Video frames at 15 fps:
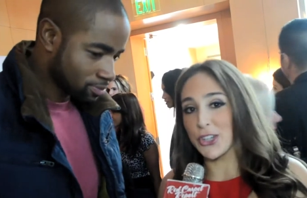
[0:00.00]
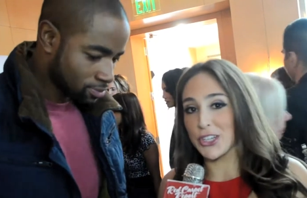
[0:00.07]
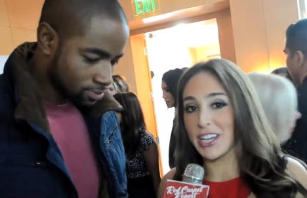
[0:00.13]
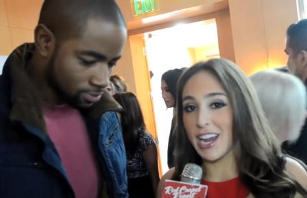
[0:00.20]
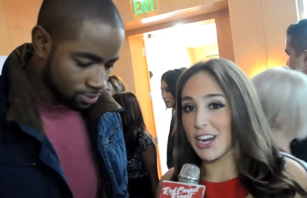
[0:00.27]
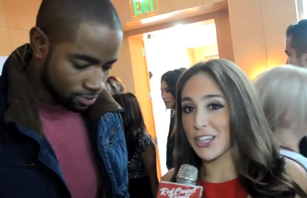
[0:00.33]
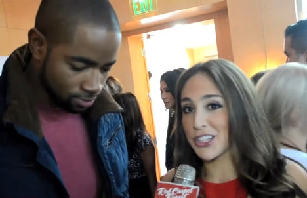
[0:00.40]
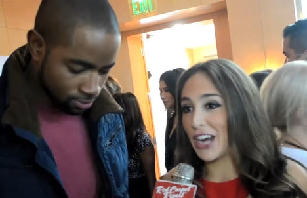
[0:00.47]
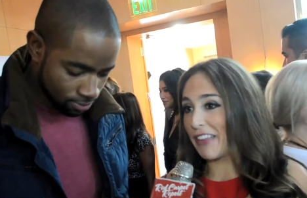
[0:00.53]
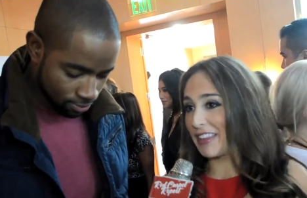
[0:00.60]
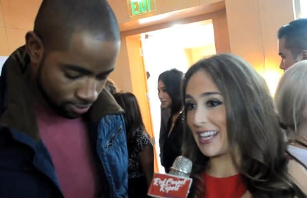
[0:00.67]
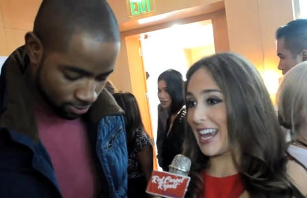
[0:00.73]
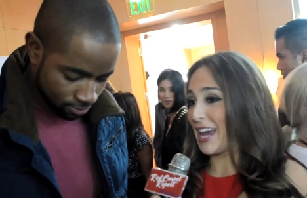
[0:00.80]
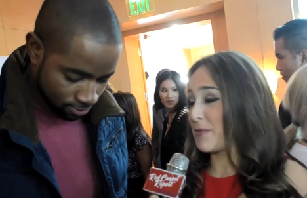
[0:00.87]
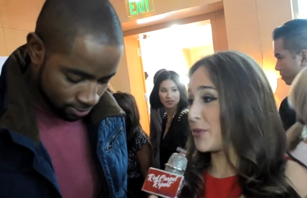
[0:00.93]
Speaker 1: your character
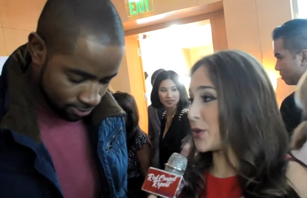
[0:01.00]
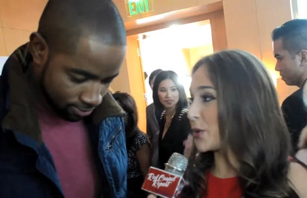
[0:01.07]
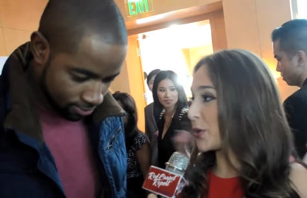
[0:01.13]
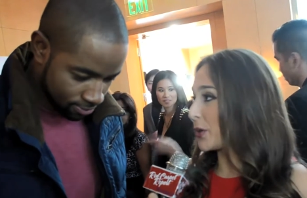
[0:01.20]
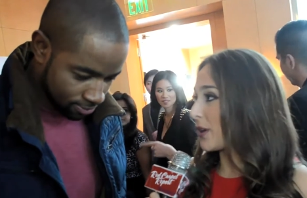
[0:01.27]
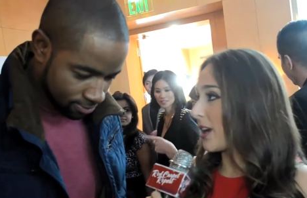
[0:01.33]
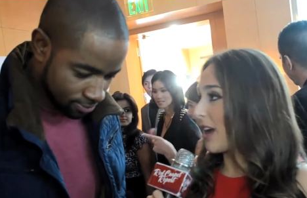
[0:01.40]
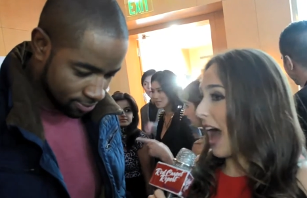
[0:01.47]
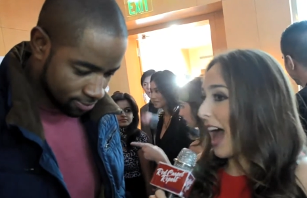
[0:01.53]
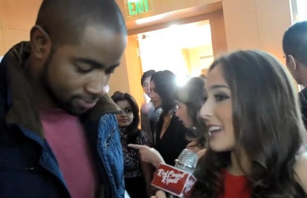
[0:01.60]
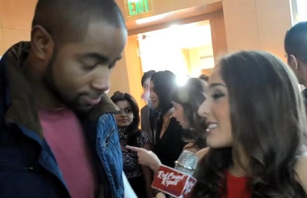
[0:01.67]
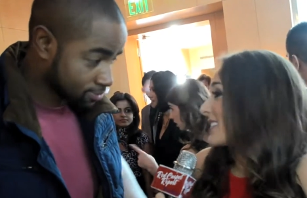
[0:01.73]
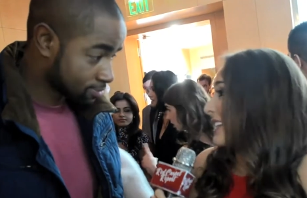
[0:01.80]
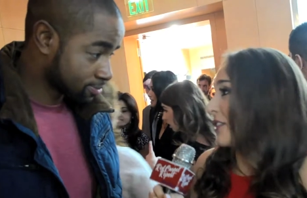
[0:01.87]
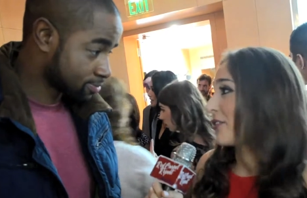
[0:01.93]
on the game. You're honestly a